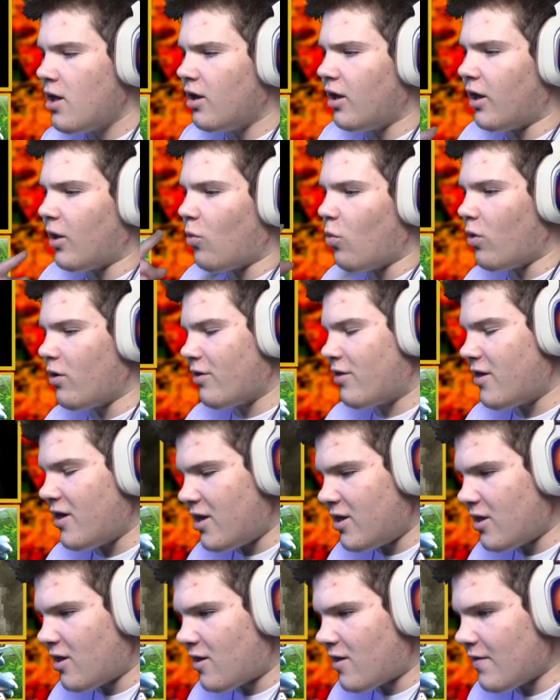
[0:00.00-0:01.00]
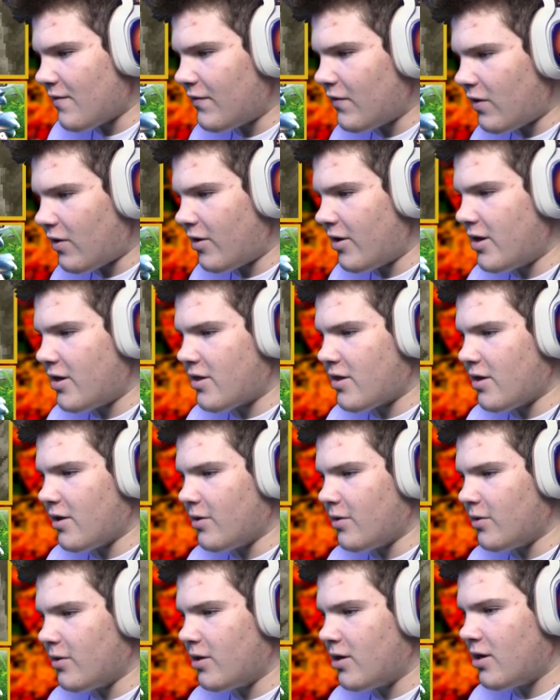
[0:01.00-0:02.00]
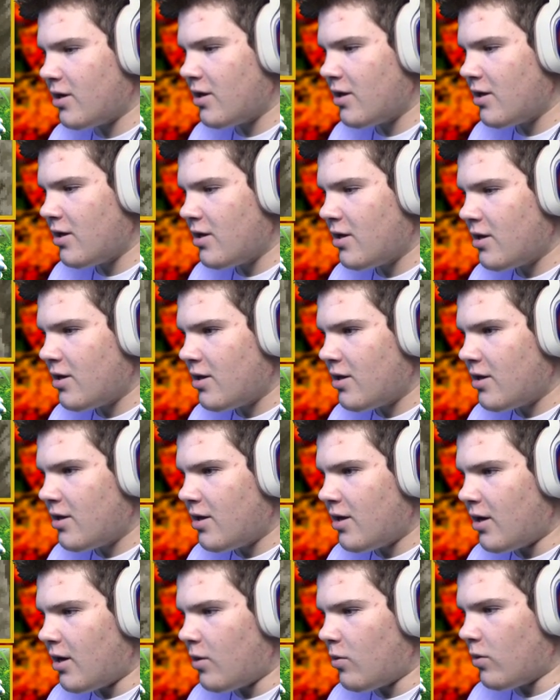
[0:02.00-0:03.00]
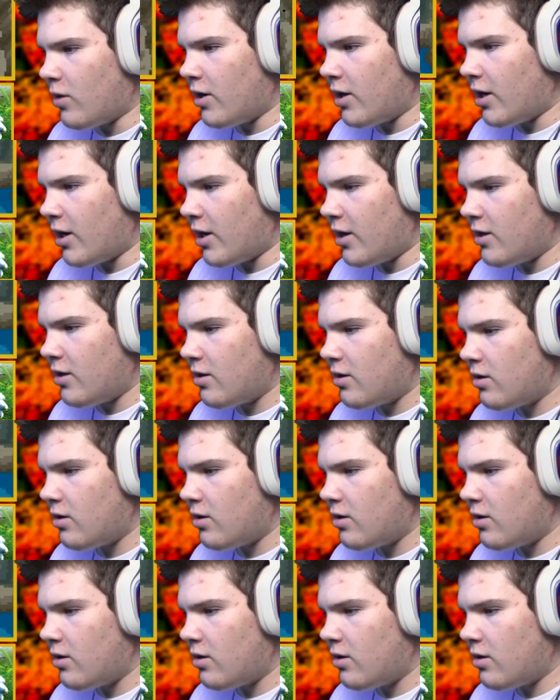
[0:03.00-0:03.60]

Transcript: Like, once in the Safari Zone, and whatnot.